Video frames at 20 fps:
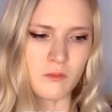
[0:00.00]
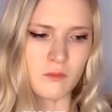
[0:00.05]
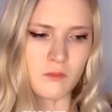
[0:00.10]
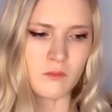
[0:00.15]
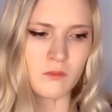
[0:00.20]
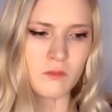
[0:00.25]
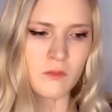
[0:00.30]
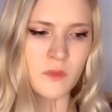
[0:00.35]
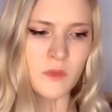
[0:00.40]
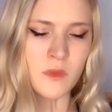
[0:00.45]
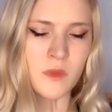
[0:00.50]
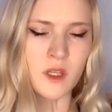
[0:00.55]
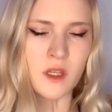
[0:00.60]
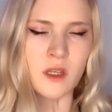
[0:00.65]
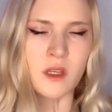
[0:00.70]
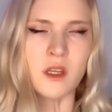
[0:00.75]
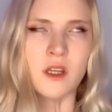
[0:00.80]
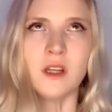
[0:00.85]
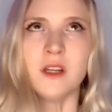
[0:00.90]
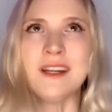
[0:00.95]
we went, come
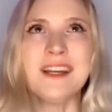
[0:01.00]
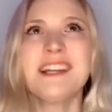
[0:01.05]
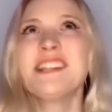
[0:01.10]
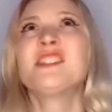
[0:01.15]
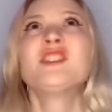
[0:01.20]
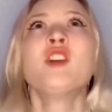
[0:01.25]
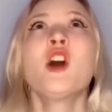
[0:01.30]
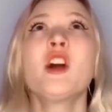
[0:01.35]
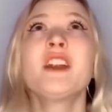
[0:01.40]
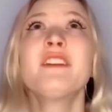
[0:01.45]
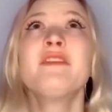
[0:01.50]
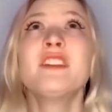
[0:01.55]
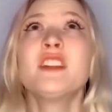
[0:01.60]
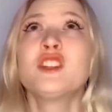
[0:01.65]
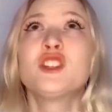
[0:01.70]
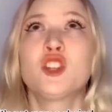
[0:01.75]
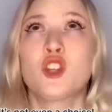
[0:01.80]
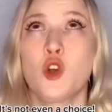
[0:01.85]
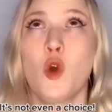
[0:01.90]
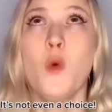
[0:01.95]
on. It's not even
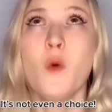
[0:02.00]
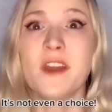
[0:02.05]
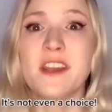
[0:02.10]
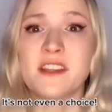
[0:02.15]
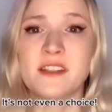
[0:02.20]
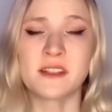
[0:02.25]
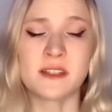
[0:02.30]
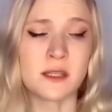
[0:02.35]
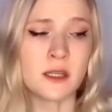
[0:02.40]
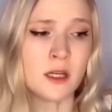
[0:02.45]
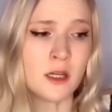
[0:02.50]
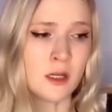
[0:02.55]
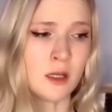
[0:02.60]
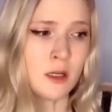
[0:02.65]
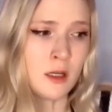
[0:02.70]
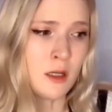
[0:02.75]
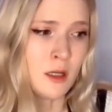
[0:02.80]
a choice.